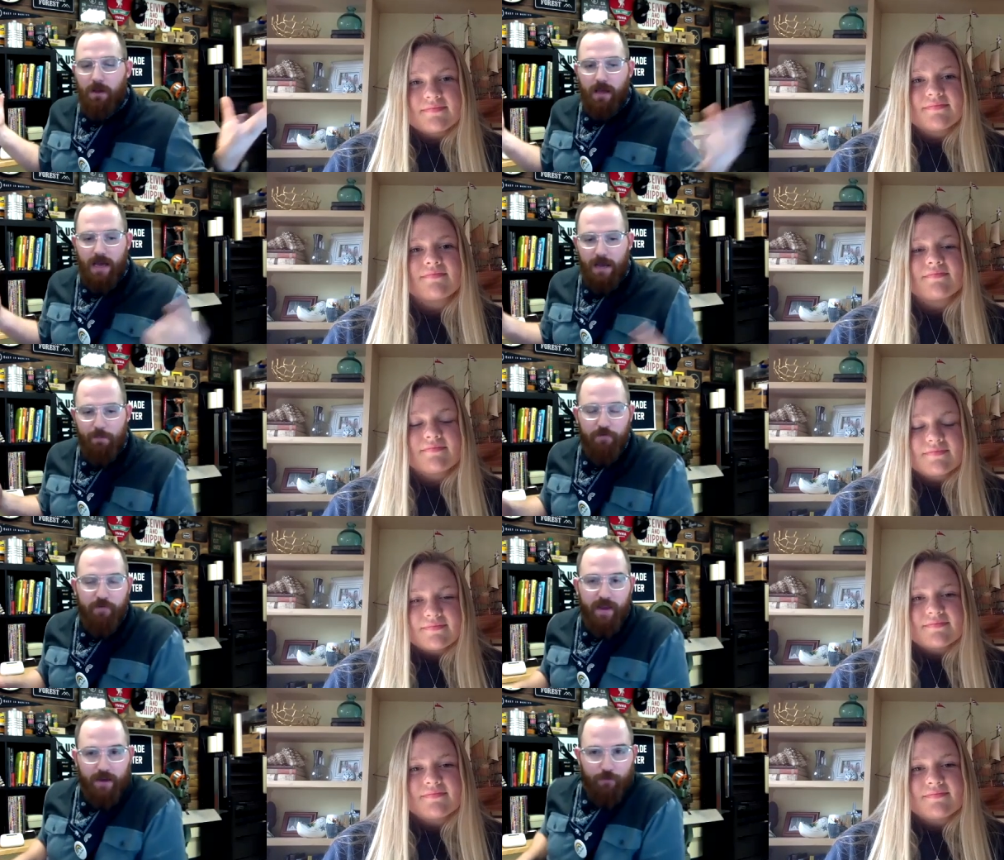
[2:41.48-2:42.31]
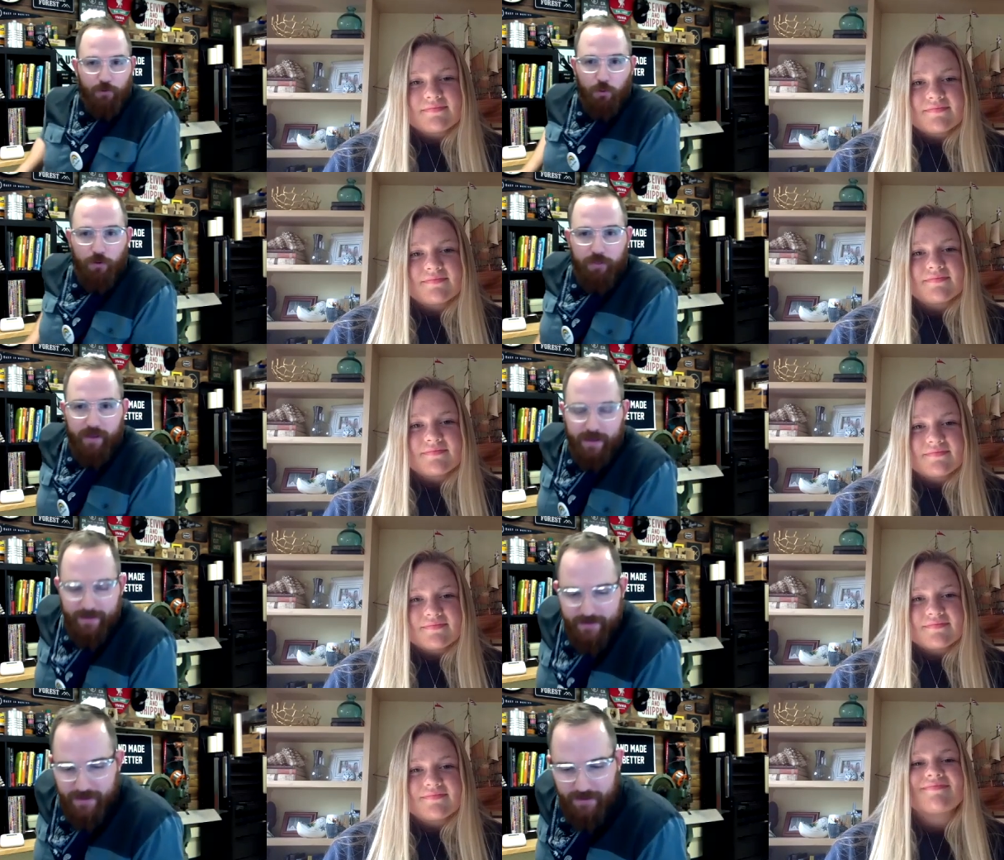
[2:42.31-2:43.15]
Speaker 1: I'm a fan of cool things
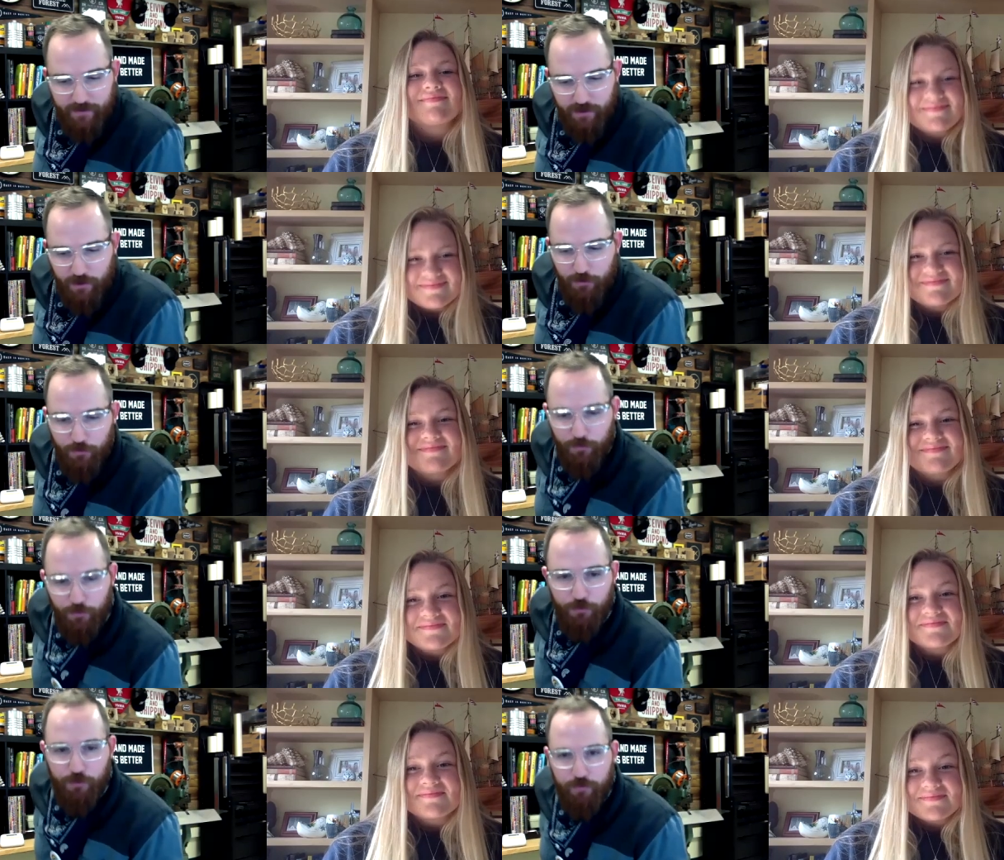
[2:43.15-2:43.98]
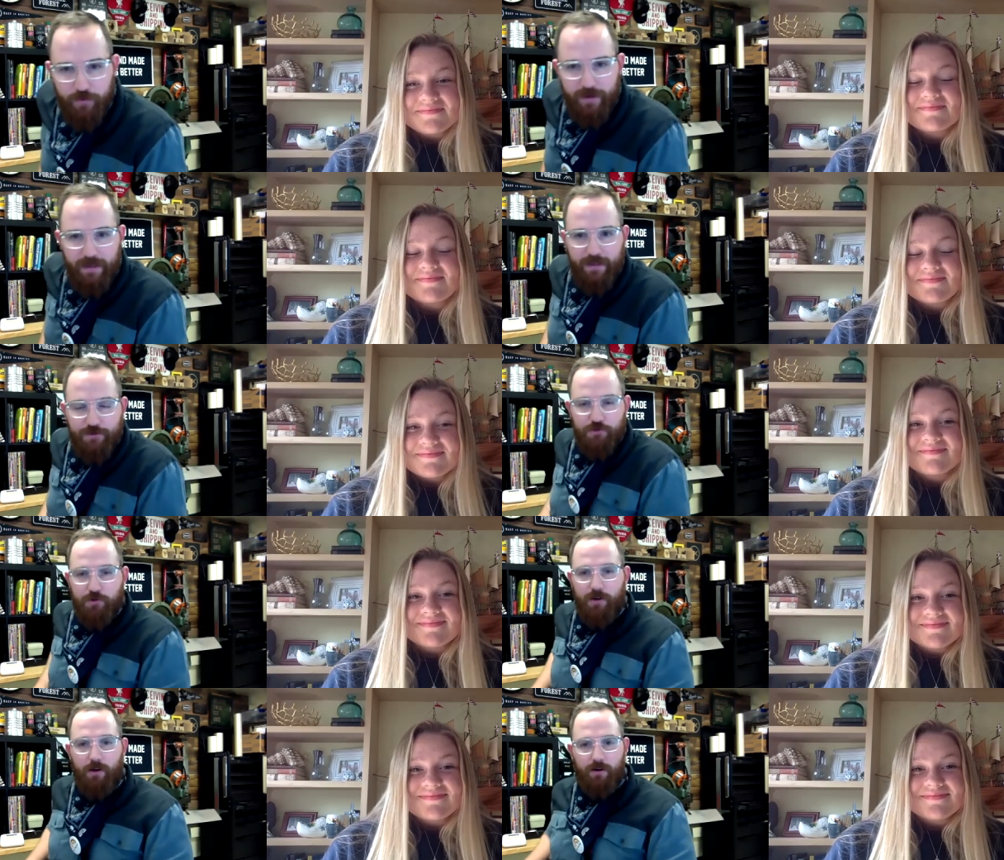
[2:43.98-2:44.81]
and you know graffiti and street
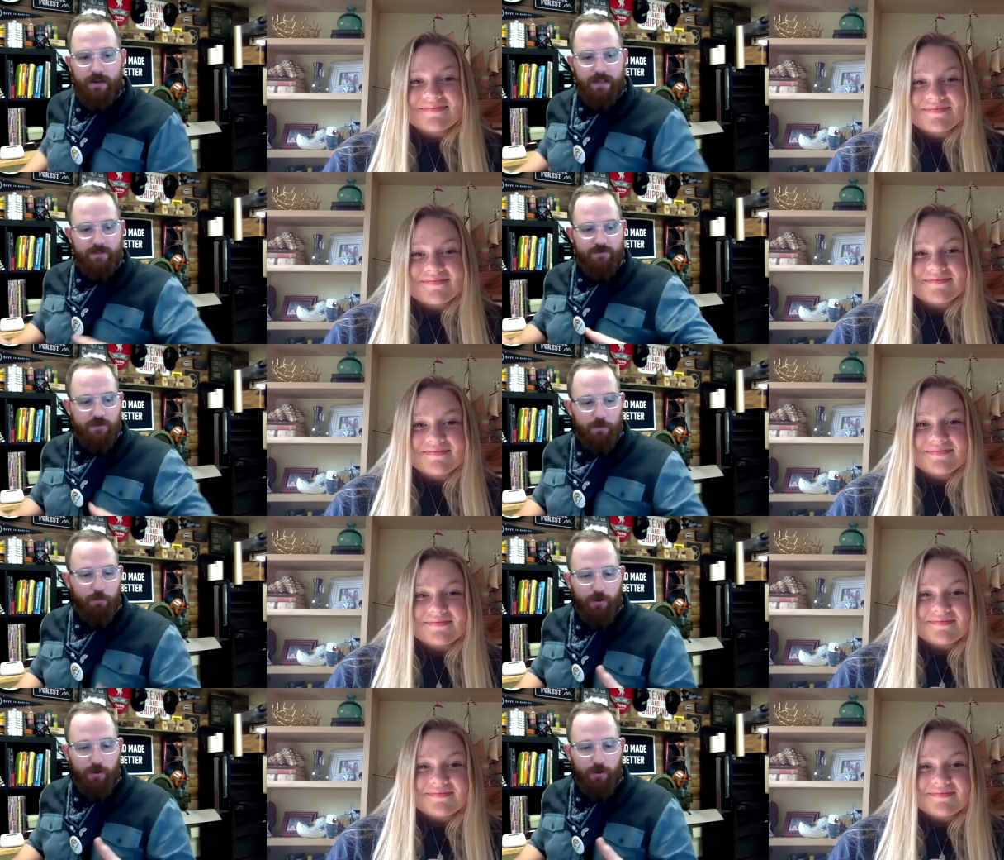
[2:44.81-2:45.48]
art at some point.